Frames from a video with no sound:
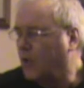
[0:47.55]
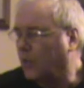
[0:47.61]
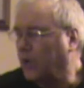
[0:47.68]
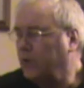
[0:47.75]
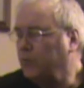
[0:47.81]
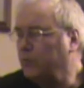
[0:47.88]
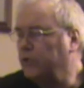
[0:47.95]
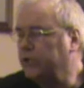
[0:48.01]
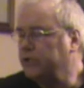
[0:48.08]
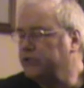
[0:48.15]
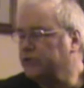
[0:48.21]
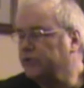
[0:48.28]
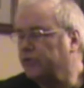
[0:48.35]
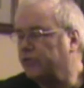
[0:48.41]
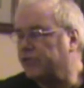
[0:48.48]
What
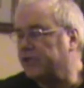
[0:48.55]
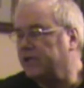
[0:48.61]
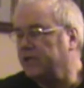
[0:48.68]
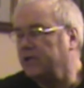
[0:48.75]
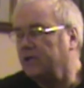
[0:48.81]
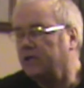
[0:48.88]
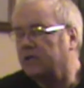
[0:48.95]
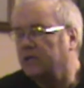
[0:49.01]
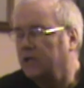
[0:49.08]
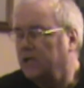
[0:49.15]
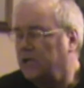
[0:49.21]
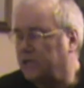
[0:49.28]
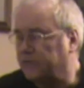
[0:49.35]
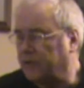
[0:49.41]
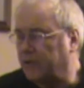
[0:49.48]
would you think
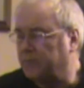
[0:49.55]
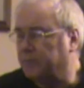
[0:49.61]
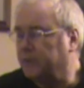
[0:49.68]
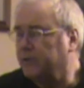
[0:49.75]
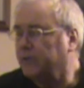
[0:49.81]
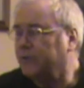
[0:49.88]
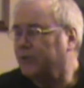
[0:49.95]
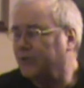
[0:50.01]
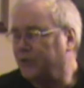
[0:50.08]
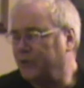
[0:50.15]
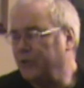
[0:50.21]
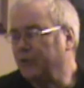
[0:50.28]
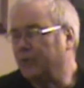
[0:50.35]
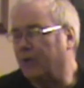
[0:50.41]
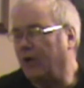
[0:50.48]
if I built
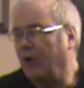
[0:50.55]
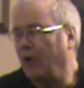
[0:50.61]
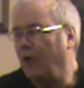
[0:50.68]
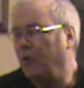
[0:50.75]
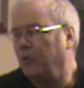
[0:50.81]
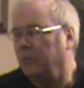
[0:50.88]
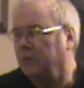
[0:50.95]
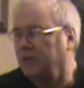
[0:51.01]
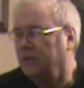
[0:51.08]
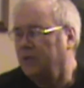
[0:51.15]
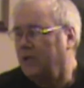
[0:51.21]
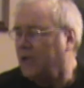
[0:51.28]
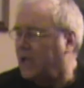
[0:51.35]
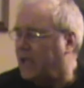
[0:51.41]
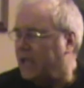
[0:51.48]
you a home
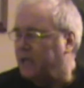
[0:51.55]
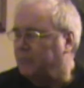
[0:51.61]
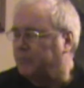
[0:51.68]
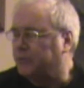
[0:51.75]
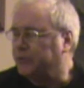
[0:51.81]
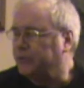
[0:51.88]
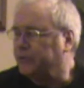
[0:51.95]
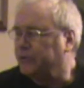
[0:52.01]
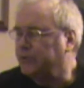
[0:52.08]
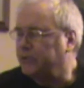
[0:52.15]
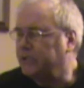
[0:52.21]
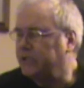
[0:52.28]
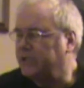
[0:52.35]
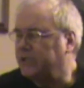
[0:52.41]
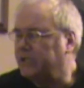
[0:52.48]
and
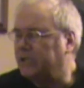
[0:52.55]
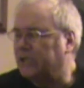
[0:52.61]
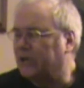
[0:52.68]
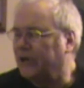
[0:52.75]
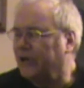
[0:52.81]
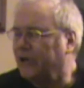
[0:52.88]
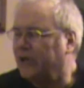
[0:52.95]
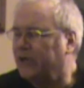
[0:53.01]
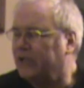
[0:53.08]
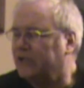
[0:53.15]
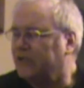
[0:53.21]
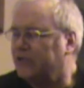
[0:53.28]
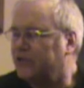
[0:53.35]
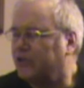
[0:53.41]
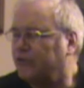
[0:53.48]
put in a
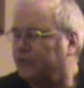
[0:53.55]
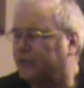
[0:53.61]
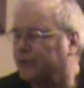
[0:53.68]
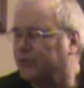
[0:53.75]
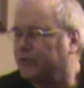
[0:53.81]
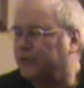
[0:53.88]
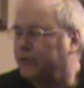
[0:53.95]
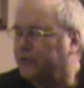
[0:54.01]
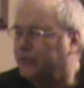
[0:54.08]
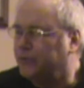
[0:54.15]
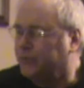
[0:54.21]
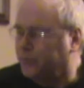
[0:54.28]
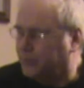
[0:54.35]
garden just for you?